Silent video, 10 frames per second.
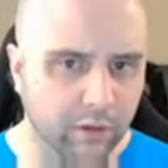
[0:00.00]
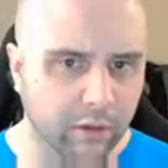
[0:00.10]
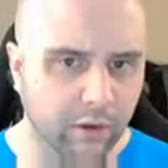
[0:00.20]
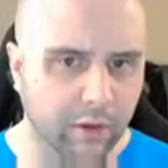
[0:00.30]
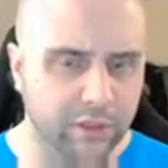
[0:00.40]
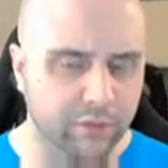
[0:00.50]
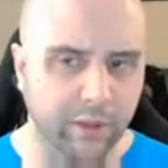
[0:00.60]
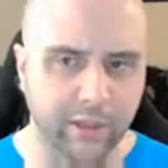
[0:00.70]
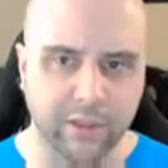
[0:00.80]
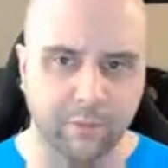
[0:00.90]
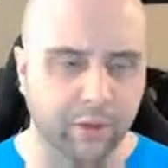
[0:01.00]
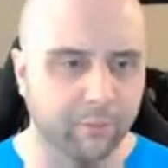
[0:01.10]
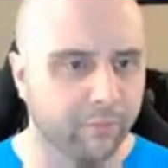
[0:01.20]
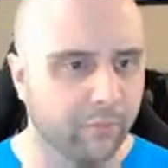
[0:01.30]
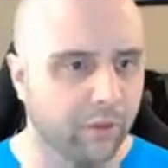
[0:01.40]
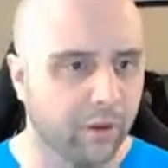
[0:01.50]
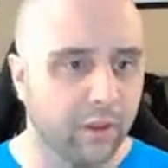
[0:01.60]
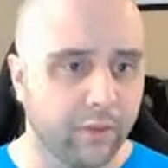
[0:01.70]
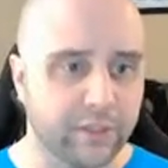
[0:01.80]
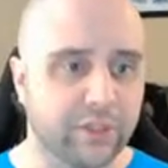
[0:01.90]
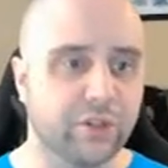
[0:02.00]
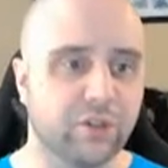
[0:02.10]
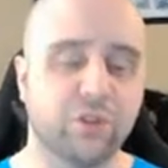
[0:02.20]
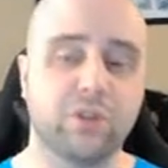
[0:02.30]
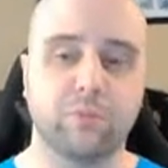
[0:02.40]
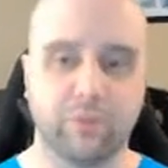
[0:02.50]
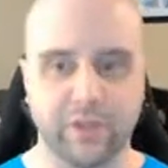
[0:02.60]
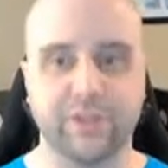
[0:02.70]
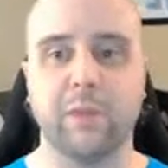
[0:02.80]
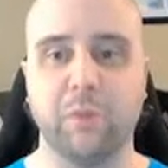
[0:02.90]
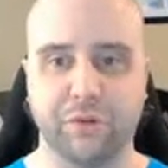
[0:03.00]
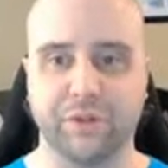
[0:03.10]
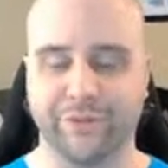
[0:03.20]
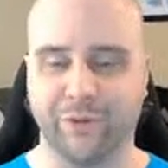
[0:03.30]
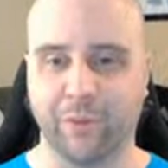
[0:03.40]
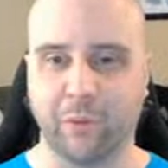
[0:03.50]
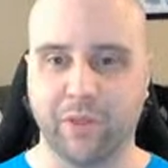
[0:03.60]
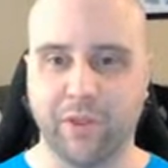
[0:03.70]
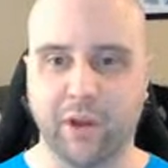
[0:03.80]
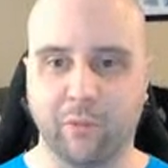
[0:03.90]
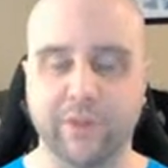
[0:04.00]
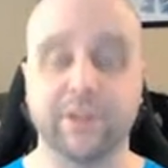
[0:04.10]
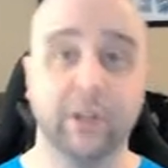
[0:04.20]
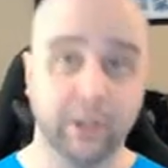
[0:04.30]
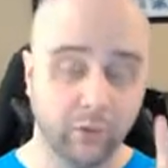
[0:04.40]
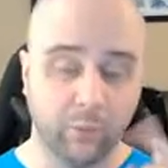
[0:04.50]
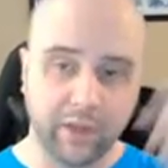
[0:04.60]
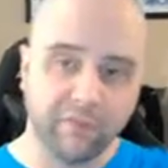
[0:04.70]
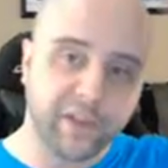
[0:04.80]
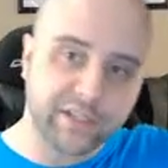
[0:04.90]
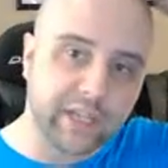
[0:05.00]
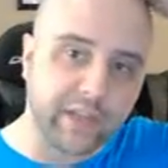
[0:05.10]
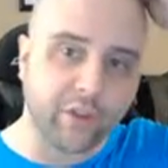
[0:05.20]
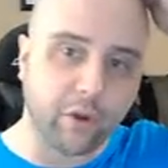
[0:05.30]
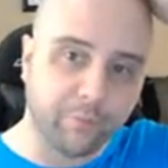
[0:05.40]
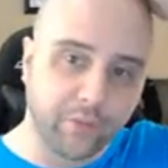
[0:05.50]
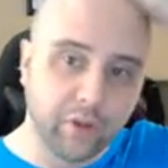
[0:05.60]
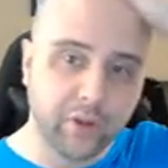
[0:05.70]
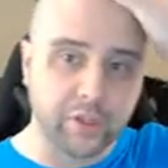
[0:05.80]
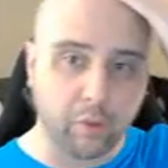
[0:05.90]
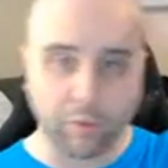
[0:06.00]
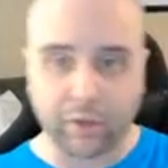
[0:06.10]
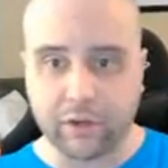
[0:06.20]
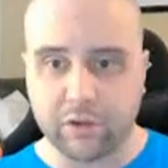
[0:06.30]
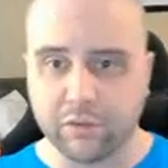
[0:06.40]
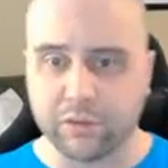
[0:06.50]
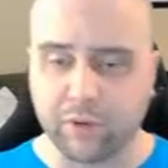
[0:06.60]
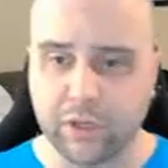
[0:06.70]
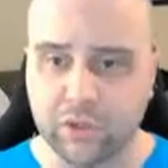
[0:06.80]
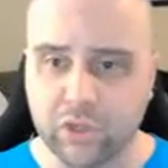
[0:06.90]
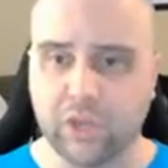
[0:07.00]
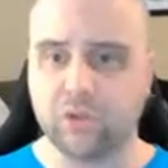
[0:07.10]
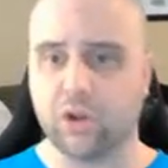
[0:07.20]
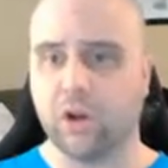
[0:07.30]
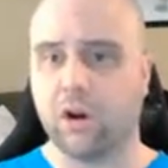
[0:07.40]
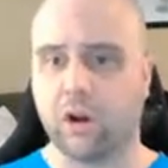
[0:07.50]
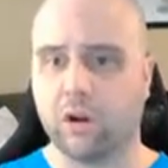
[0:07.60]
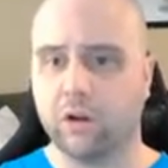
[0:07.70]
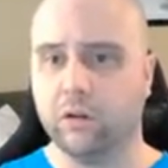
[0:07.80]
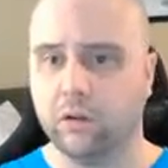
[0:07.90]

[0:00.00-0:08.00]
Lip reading: Oh, I just realized something. This is the same useless form that we thought it was. We can fix that though. So what we're gonna do is we're gonna change our.